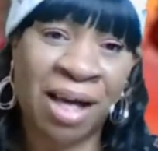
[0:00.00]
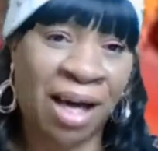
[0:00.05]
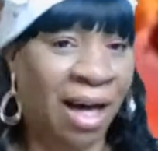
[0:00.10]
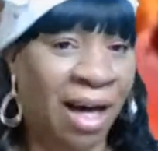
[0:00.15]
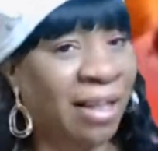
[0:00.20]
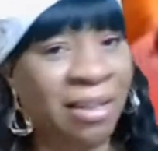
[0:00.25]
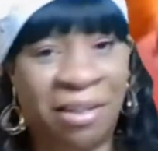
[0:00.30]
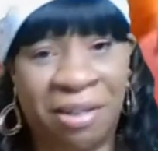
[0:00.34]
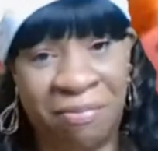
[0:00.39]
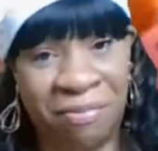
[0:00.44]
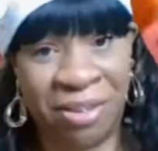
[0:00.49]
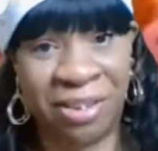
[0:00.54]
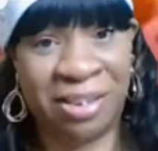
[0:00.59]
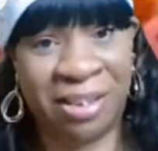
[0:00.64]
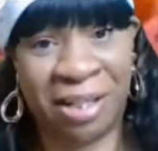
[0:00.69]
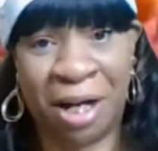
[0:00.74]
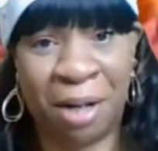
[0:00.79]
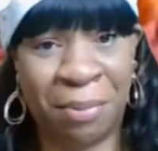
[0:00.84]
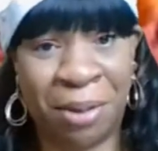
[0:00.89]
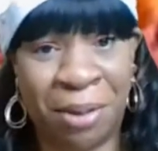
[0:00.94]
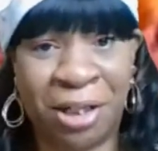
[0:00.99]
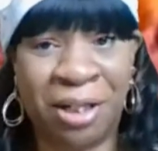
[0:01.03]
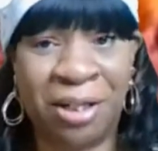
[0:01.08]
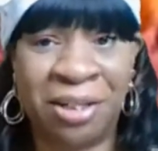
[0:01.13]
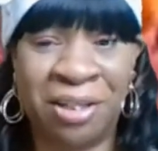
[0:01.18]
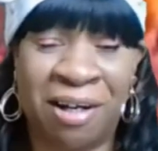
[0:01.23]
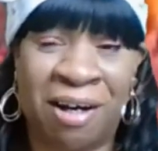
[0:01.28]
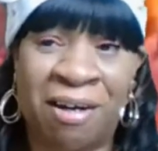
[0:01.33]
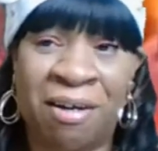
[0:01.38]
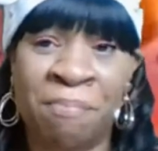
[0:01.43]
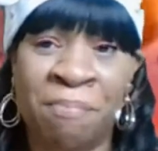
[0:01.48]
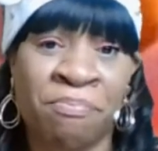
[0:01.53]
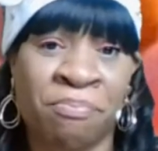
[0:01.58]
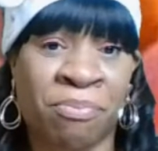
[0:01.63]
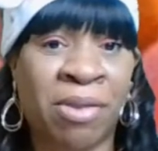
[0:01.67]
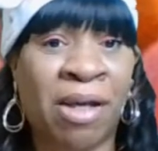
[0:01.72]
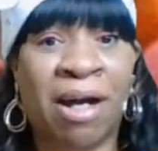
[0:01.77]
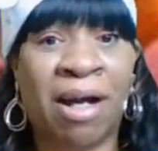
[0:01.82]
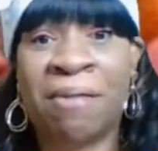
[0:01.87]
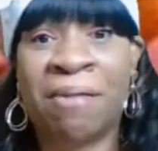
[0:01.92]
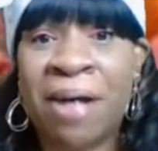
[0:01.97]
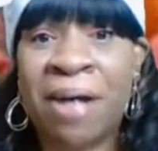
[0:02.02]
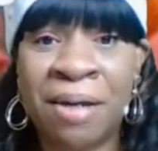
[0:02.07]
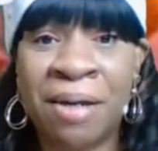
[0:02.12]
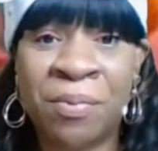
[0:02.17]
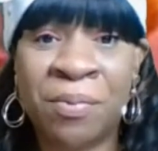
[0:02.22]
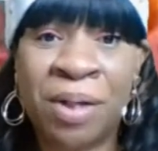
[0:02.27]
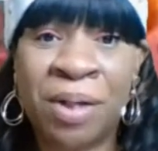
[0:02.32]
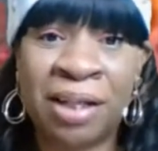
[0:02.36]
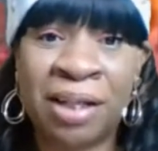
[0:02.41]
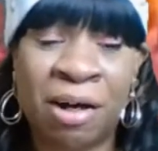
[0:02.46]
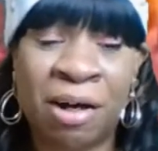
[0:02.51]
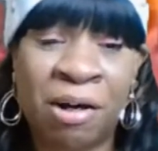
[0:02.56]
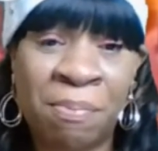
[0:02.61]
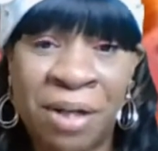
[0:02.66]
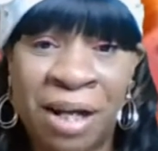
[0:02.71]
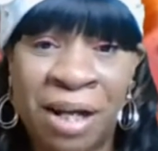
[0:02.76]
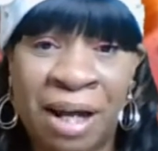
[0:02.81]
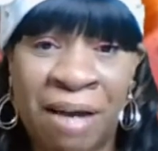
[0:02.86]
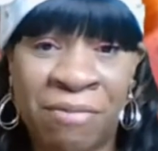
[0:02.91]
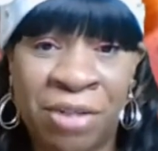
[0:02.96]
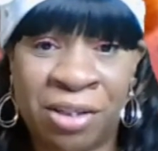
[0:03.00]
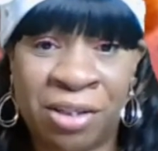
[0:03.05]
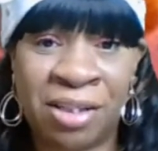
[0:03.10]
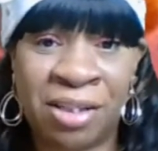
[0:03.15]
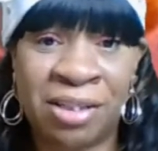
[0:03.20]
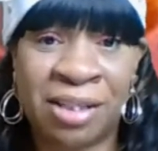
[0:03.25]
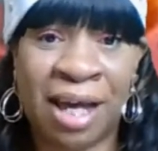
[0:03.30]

I love this time of year, y'all. All right, well, I hope you're having a good